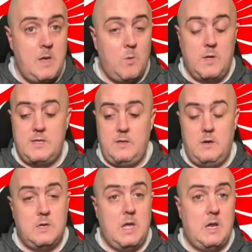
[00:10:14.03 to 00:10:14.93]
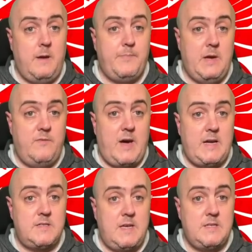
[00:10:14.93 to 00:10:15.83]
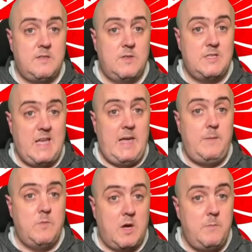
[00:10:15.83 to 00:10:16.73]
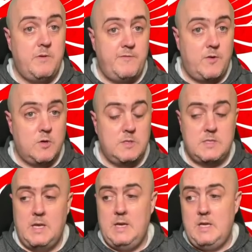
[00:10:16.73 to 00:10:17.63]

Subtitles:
Wanting Jurgen Klopp to have access to the same type of funds